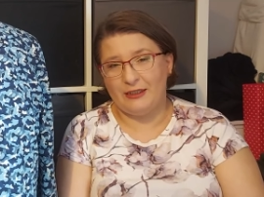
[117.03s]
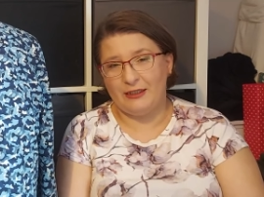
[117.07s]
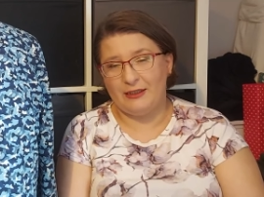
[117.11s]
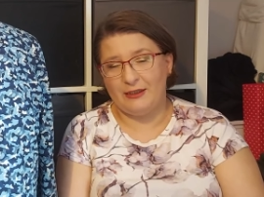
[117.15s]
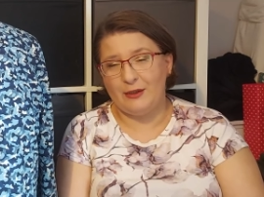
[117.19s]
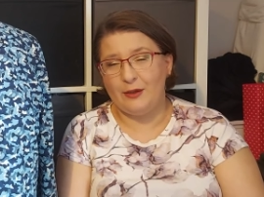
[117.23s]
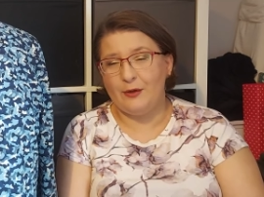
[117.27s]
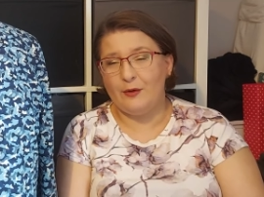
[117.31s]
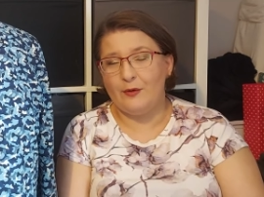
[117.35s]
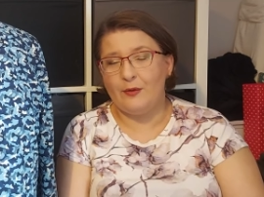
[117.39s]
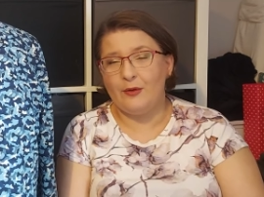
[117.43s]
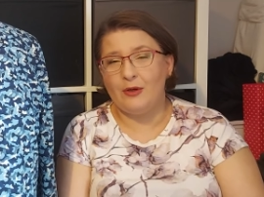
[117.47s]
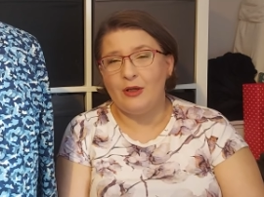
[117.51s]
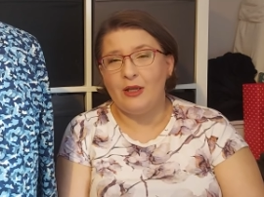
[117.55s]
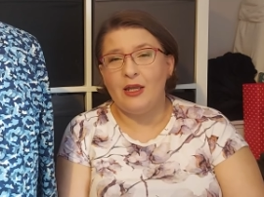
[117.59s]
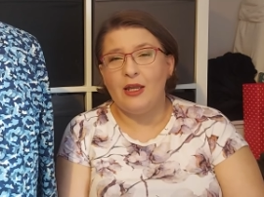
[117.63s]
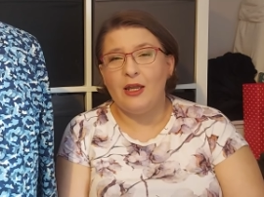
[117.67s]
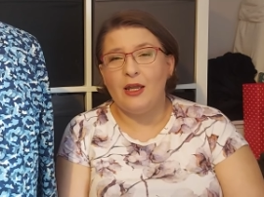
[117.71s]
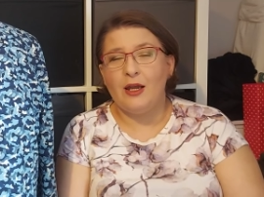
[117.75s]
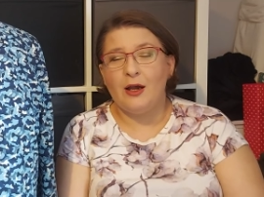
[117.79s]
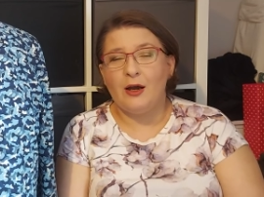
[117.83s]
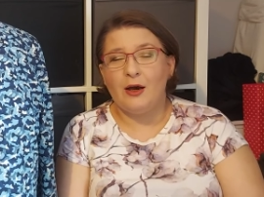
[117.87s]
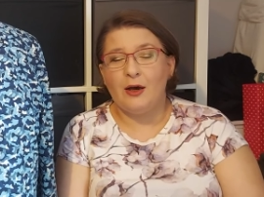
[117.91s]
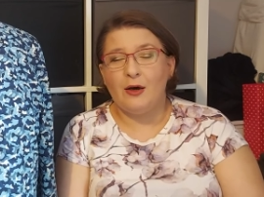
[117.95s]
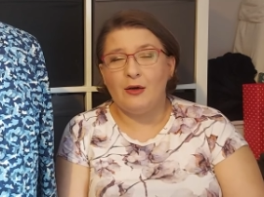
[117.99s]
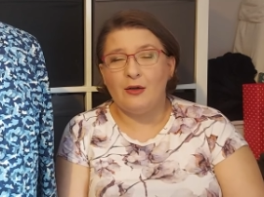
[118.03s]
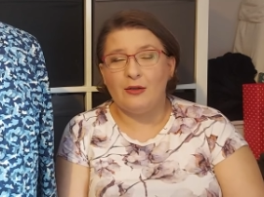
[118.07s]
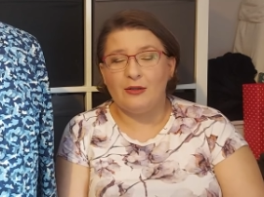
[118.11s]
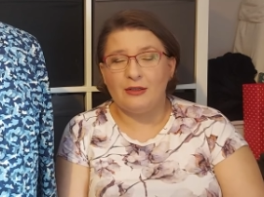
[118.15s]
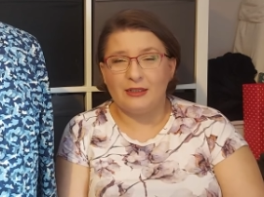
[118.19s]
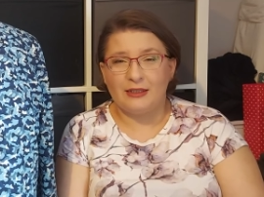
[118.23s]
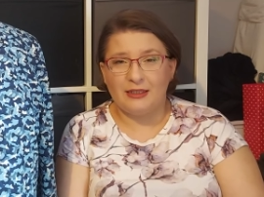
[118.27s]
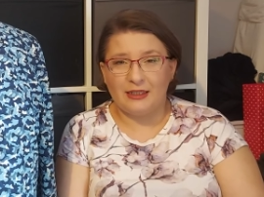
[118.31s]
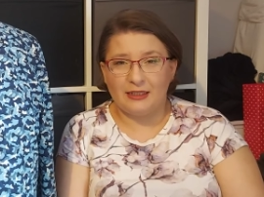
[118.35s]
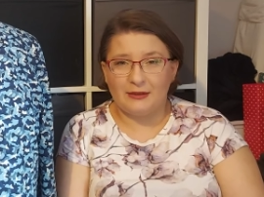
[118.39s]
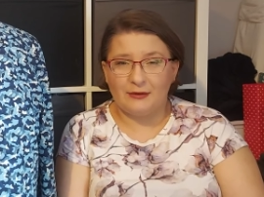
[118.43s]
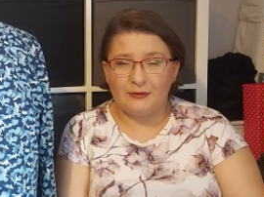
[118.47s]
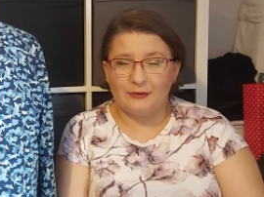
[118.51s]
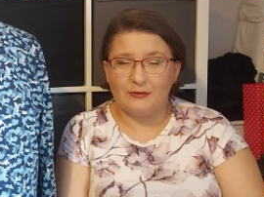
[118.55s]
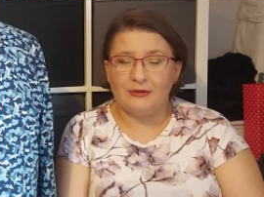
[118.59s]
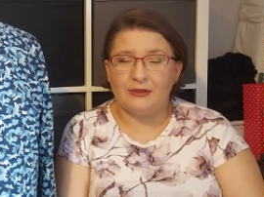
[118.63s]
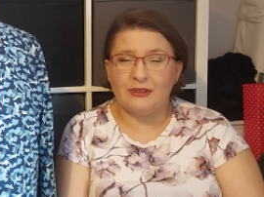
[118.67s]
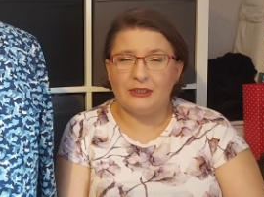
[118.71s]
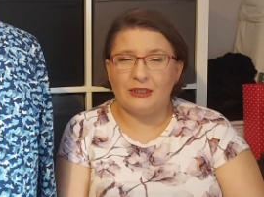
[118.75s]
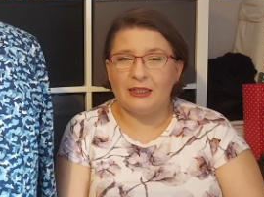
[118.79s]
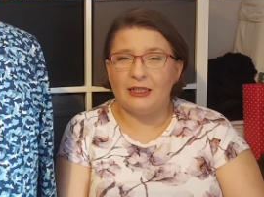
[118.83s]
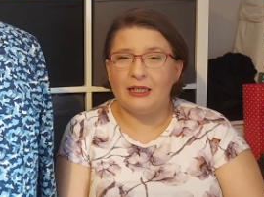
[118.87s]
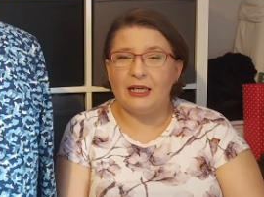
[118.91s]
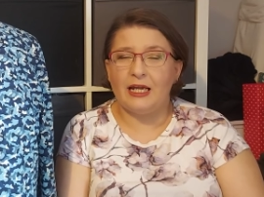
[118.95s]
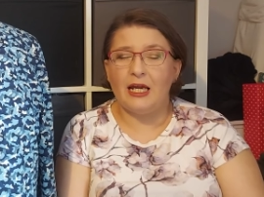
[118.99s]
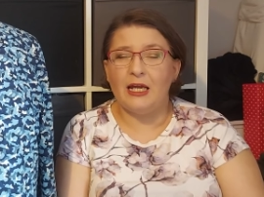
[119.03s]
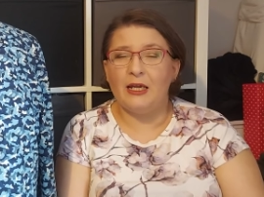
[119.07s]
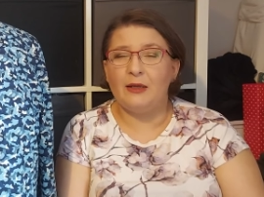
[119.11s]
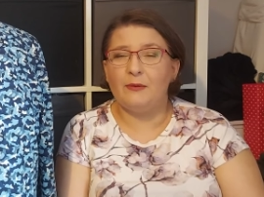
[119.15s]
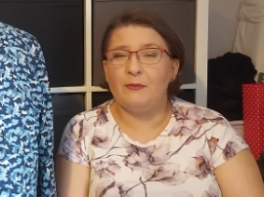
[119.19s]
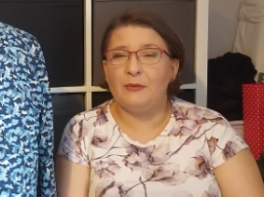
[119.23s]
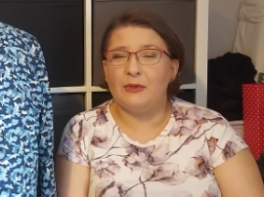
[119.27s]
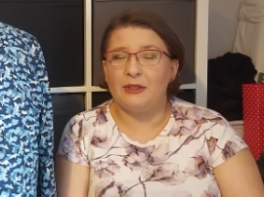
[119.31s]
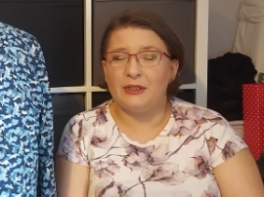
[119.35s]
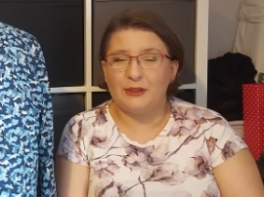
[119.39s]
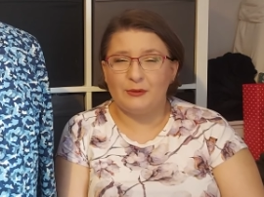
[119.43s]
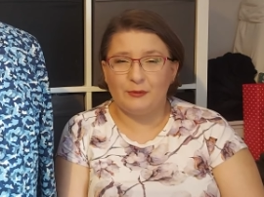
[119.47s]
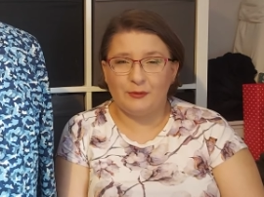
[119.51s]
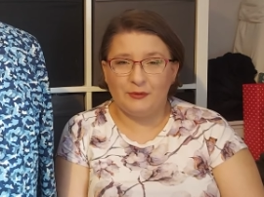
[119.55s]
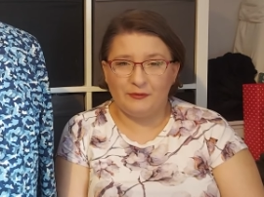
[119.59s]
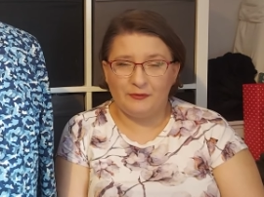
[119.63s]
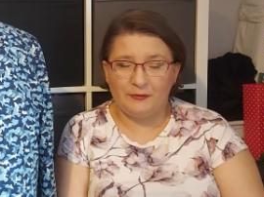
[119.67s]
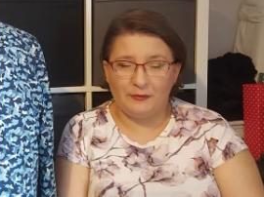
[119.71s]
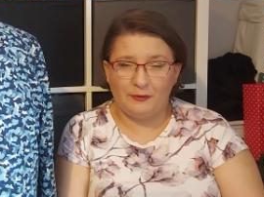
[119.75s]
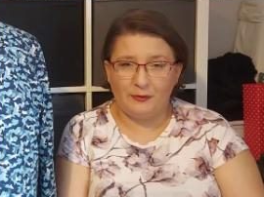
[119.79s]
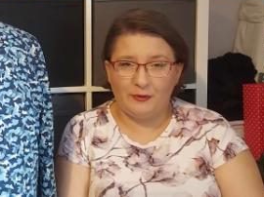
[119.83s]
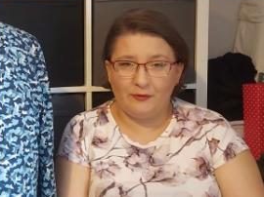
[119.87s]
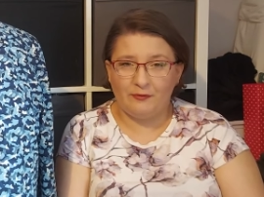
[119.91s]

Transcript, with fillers: So on Saturday, I met with a few